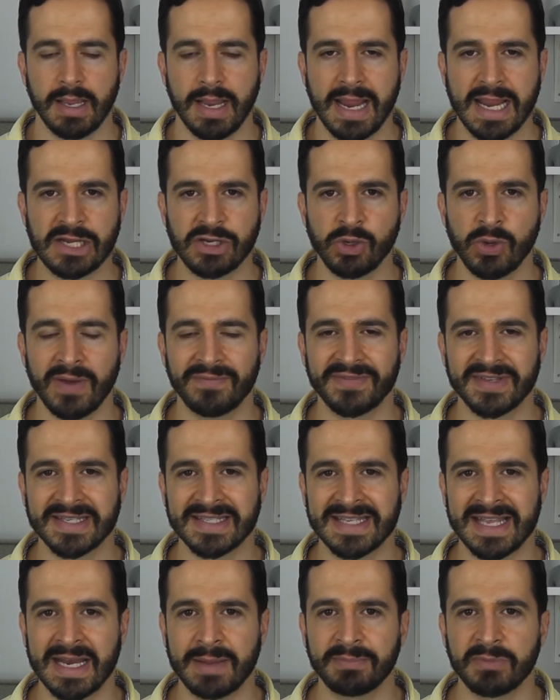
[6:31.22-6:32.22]
And you have to
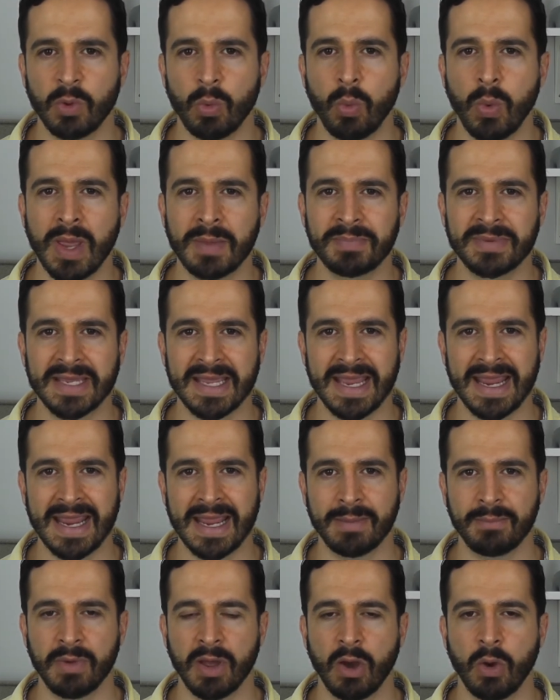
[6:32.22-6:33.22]
set up the
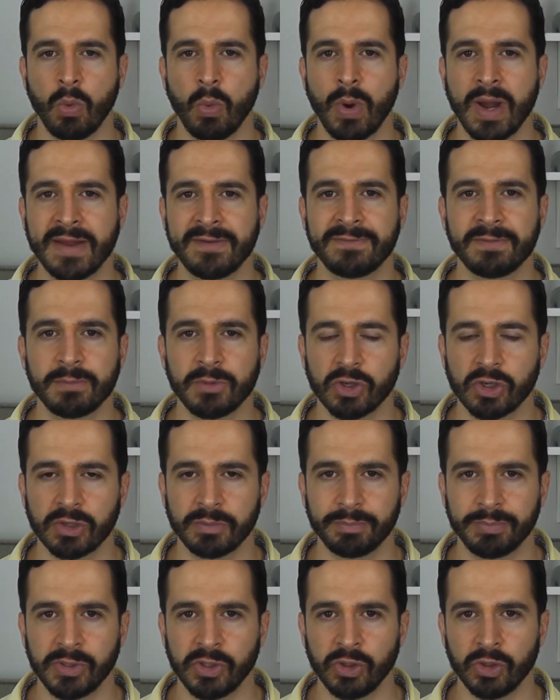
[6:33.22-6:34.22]
webcam away from your
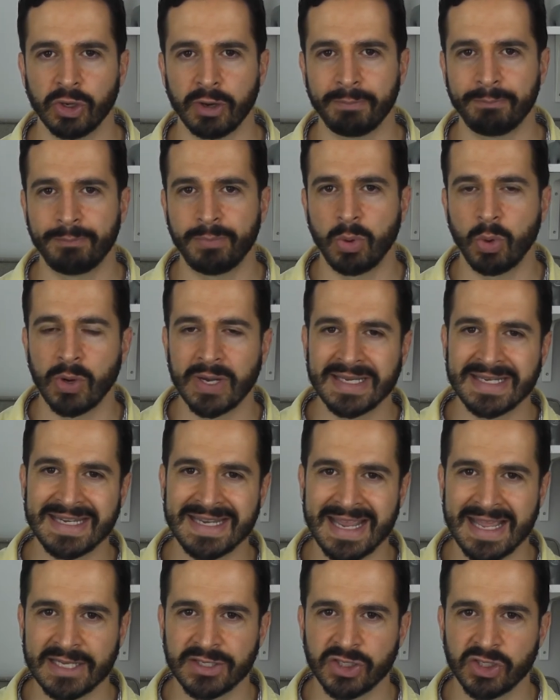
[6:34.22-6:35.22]
computer,
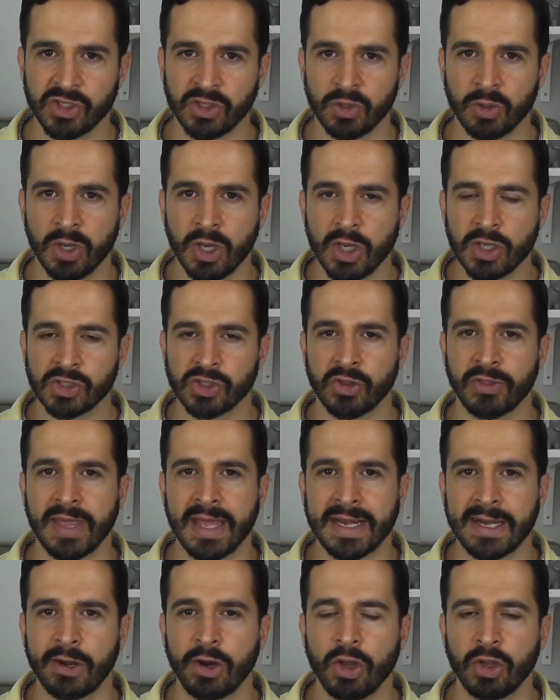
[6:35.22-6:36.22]
pointing at you so
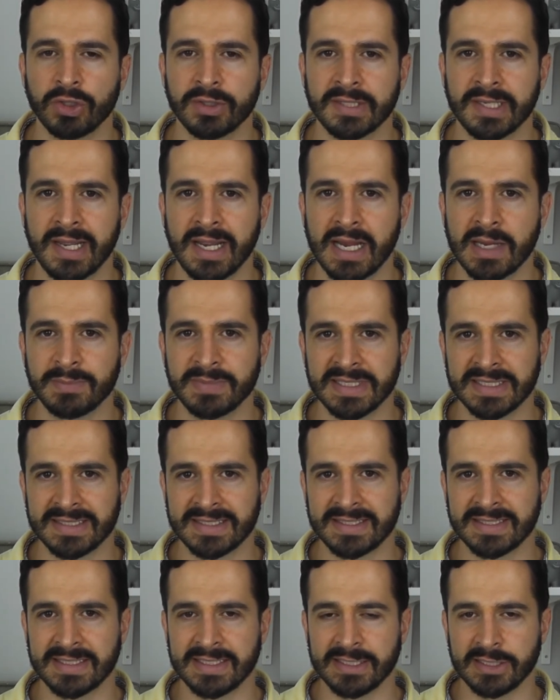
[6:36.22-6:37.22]
that at all times it
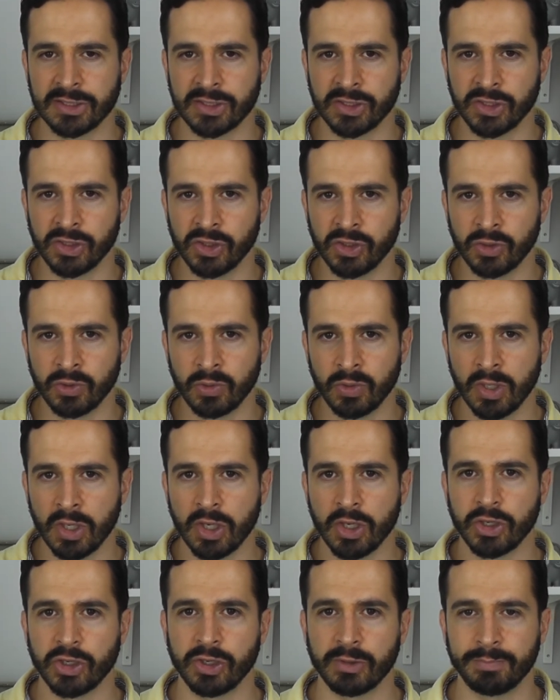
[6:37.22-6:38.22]
sees you,
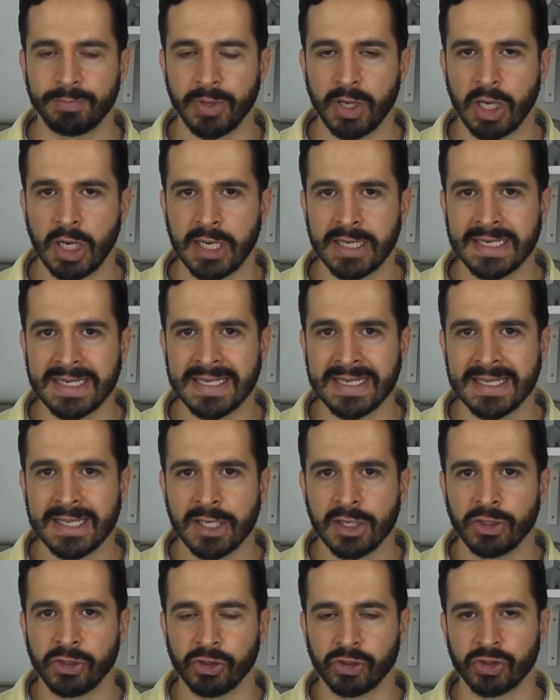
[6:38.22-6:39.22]
your body,
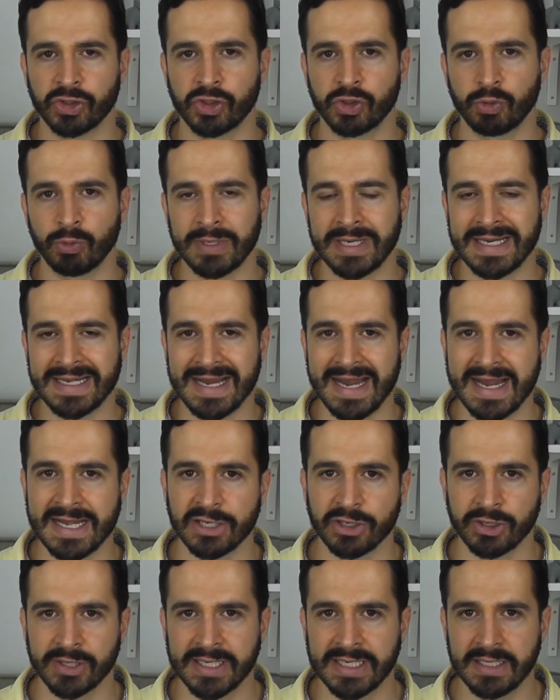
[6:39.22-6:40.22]
your screen, and
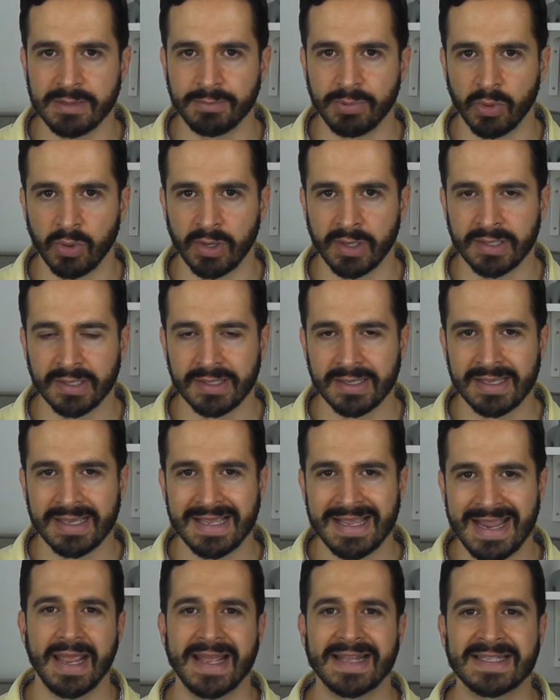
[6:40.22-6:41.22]
your keyboard.
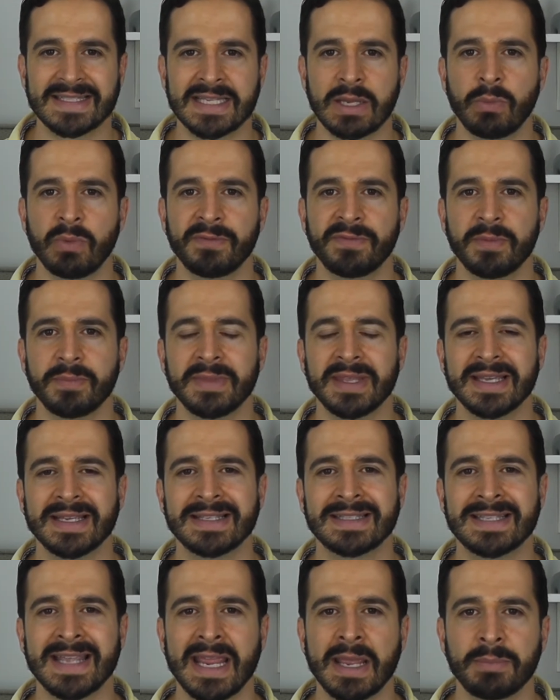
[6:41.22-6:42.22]
And someone from the
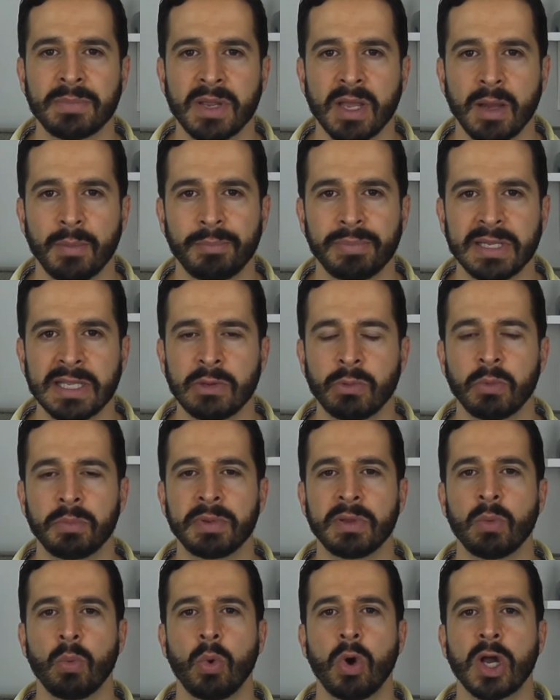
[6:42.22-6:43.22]
exam company will
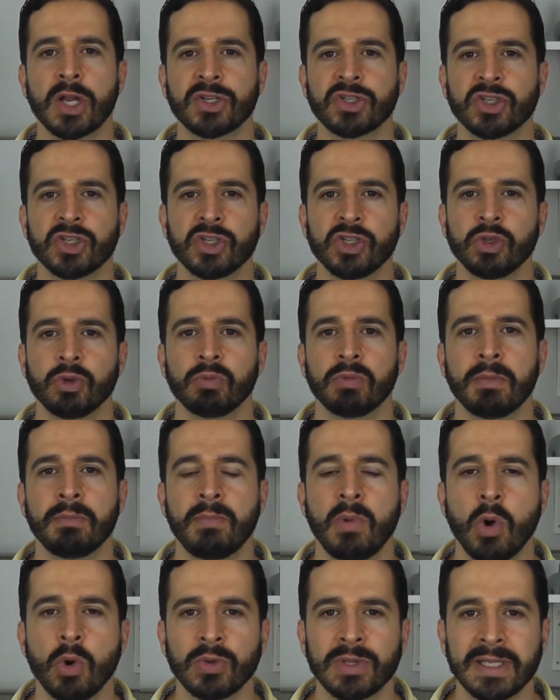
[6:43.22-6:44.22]
be watching you
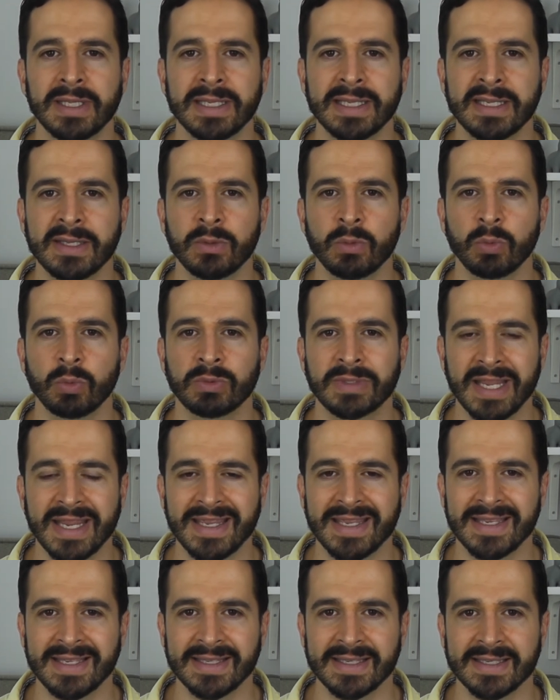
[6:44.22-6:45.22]
remotely
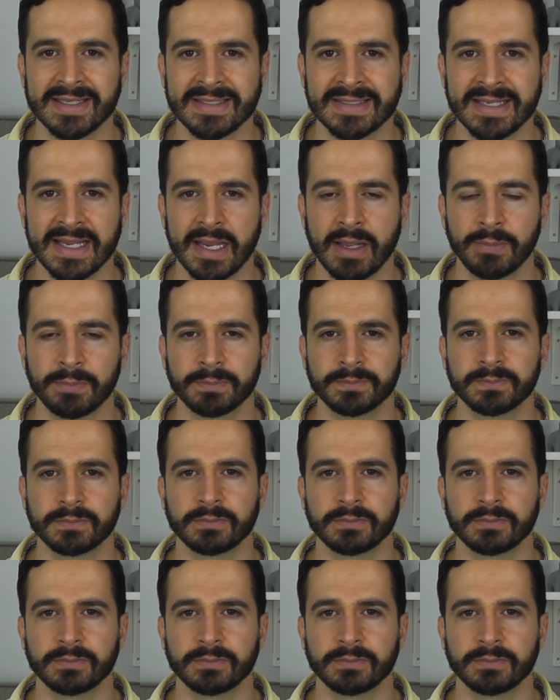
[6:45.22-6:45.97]
taking the exam.